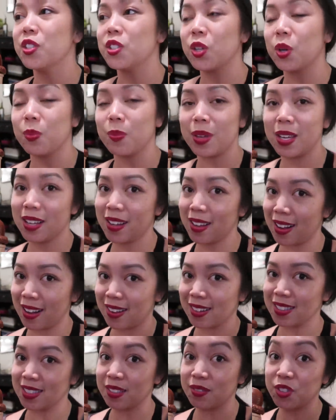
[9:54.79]
So Mia
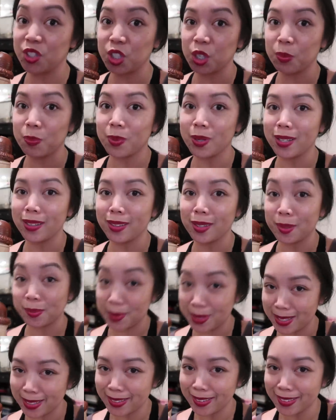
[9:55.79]
asked if she could put
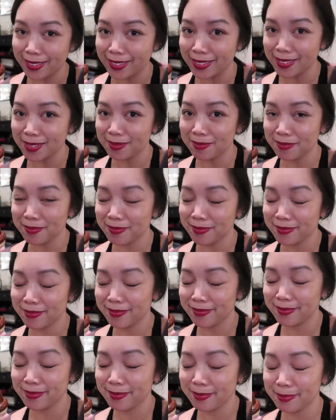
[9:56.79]
lipstick on.
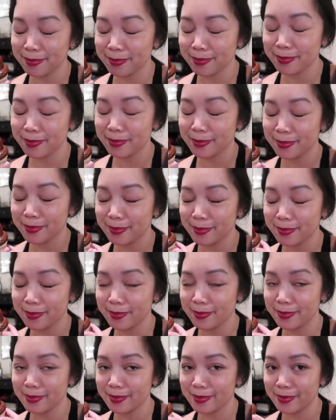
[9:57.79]
Yes, yeah, she
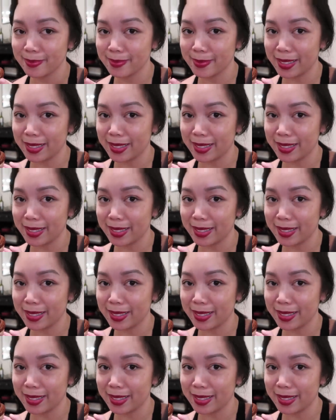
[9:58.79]
flew out.